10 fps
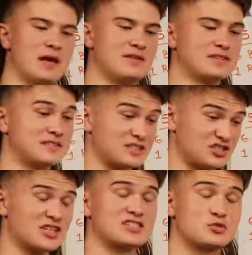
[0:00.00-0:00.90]
and this is
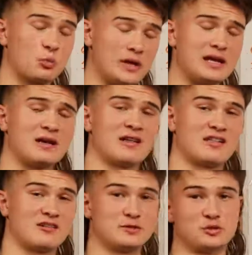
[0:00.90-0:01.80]
the 6th week
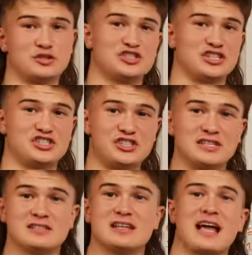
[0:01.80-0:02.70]
that I've been doing
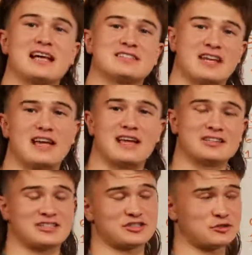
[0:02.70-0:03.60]
GHDs as a
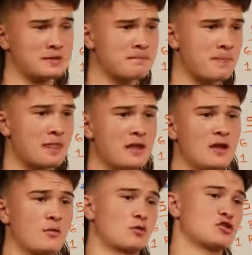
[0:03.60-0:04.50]
accessory. We're
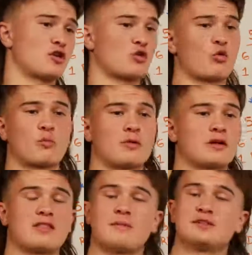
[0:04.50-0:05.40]
gonna start
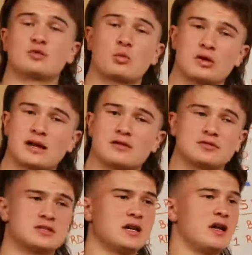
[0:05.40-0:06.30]
incorporating them into
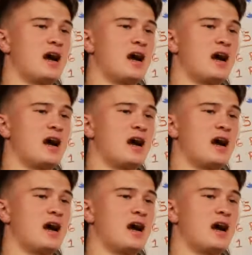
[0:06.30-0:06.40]
workouts.